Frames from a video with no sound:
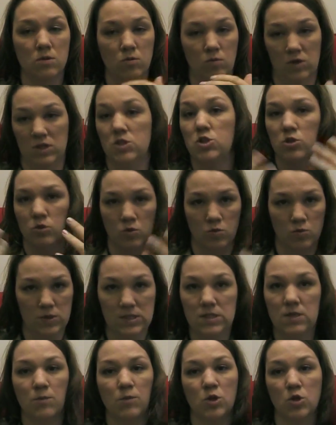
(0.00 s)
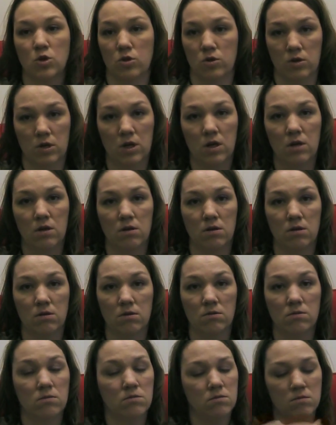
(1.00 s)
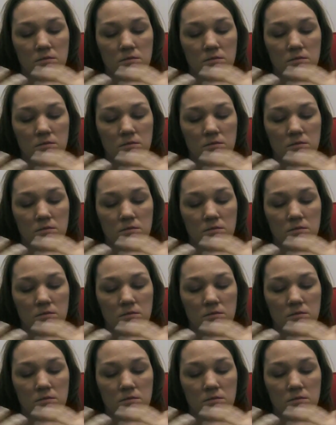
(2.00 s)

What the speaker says: with children with similar